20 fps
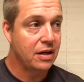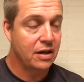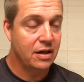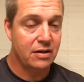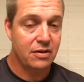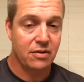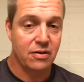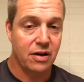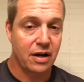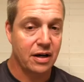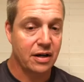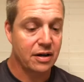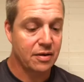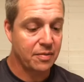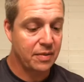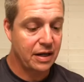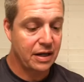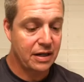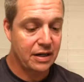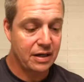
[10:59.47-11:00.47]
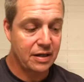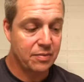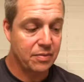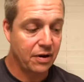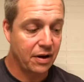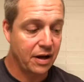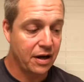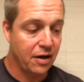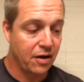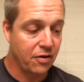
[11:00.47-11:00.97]
You're not going to make a deep
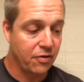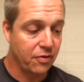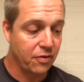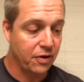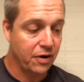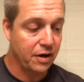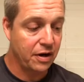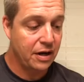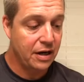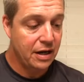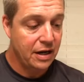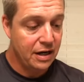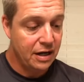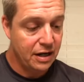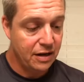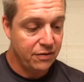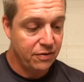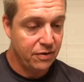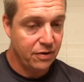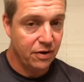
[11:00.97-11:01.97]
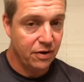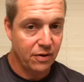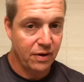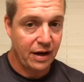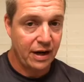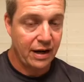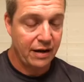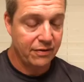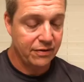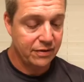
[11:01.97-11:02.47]
playoff run if you
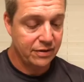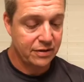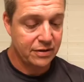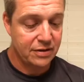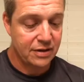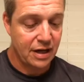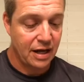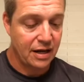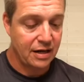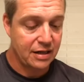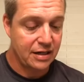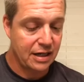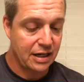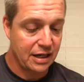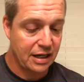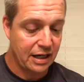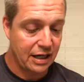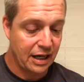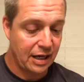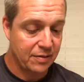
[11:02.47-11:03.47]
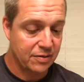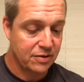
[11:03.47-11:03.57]
have a solid kicking game.